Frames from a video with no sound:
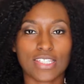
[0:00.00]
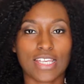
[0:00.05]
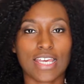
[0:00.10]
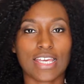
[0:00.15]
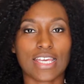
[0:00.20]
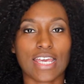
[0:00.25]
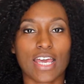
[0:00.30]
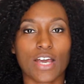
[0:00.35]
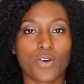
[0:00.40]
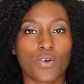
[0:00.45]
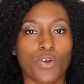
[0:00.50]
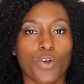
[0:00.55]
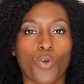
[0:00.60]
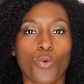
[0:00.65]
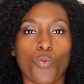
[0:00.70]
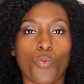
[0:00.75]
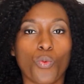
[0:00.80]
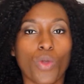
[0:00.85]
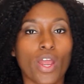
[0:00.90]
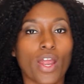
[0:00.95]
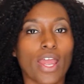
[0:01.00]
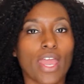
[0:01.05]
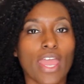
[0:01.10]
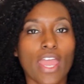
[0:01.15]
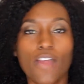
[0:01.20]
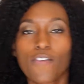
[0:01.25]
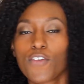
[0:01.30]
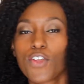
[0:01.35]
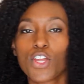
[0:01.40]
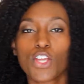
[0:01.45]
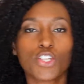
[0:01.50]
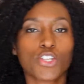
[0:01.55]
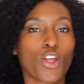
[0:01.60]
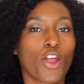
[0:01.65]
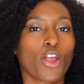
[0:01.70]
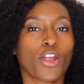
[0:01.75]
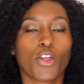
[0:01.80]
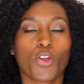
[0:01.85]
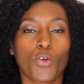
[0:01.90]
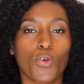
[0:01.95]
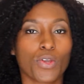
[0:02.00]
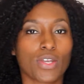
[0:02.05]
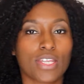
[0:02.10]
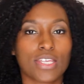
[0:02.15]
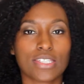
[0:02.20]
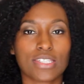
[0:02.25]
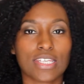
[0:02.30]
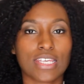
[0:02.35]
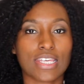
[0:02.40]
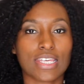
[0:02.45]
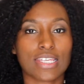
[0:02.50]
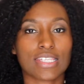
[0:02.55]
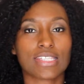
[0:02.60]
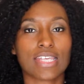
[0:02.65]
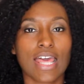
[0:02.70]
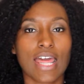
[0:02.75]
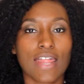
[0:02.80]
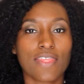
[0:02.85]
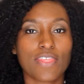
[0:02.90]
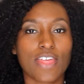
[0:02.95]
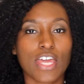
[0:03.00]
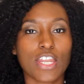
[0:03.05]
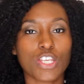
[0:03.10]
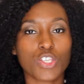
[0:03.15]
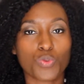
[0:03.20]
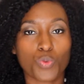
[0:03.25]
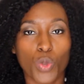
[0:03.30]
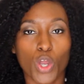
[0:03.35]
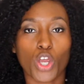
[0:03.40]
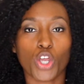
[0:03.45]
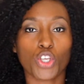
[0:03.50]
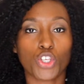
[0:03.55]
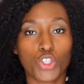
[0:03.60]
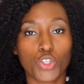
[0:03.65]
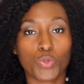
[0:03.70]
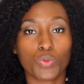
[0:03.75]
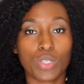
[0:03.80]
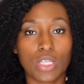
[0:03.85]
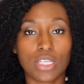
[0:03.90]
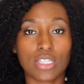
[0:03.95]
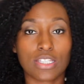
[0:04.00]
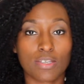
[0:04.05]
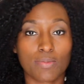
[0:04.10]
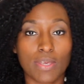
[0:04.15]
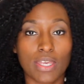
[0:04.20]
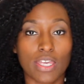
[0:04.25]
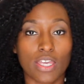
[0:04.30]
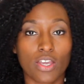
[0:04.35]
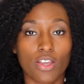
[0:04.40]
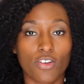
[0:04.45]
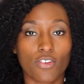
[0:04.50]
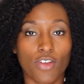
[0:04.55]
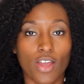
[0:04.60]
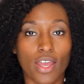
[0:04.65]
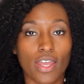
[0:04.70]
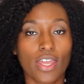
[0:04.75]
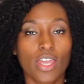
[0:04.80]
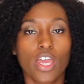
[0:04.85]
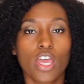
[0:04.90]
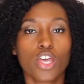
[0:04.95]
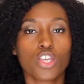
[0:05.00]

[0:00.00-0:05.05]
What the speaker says: hangs out. Wherever your target audience is, that is where you need to be, right?